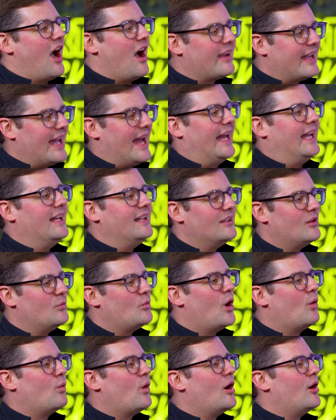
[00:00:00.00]
Okay,
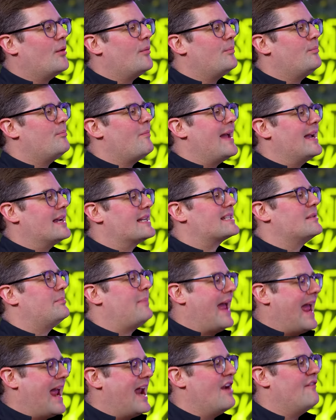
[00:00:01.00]
what, what makes the
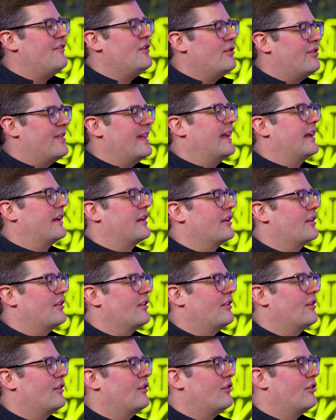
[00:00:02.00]
pair of you think
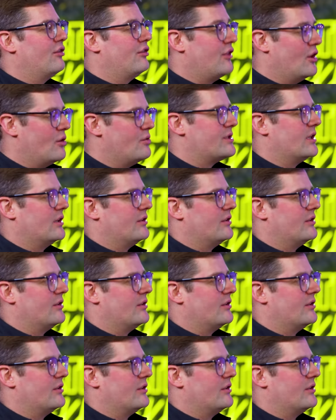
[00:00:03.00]
those